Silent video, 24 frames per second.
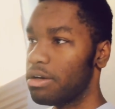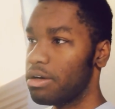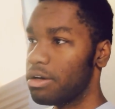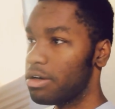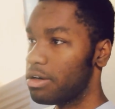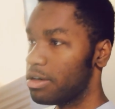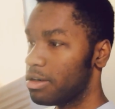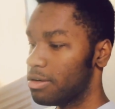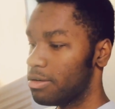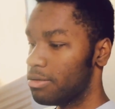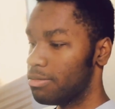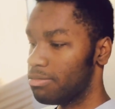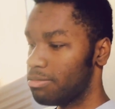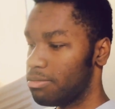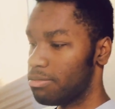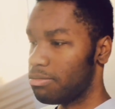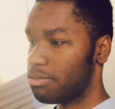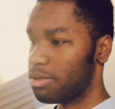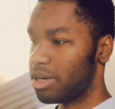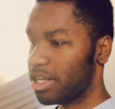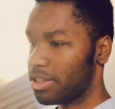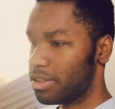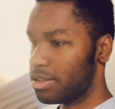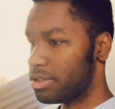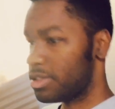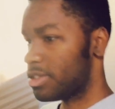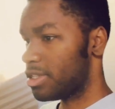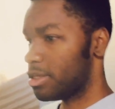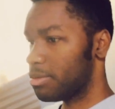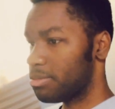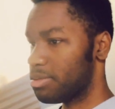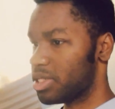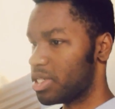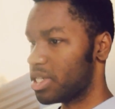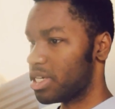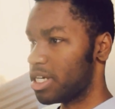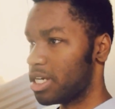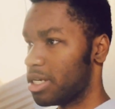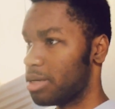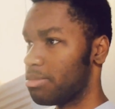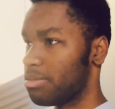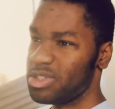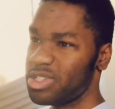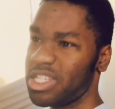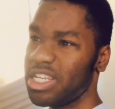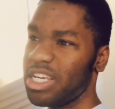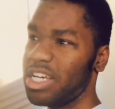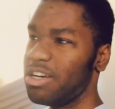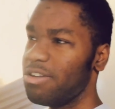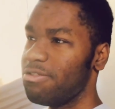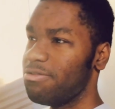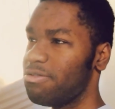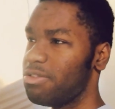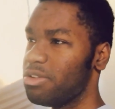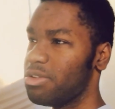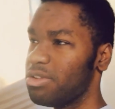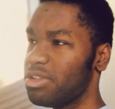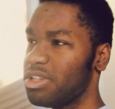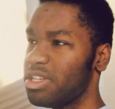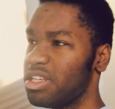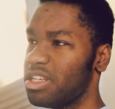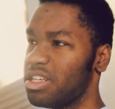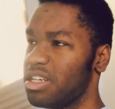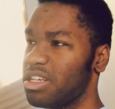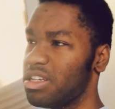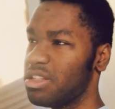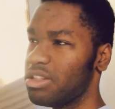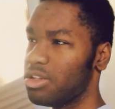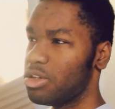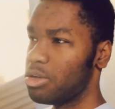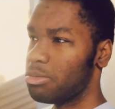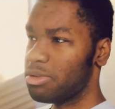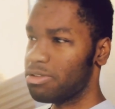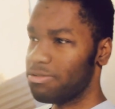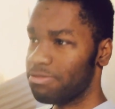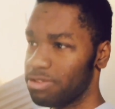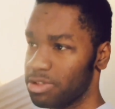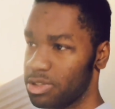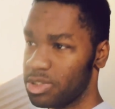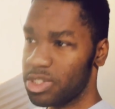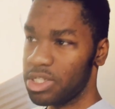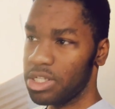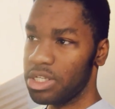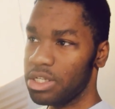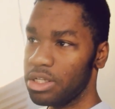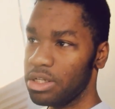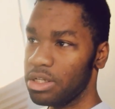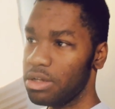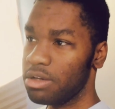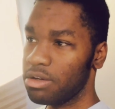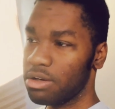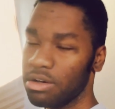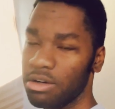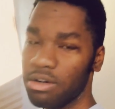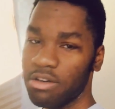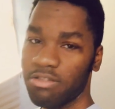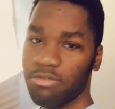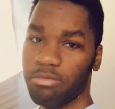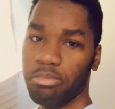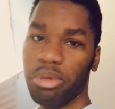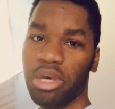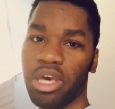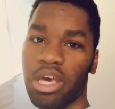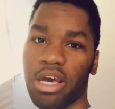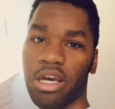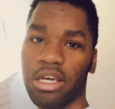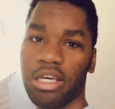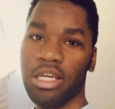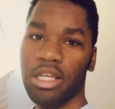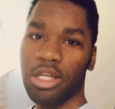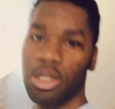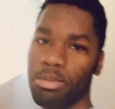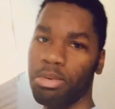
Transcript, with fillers: Um, but at the same time, just kind of feeling a little bit fatigued of packing.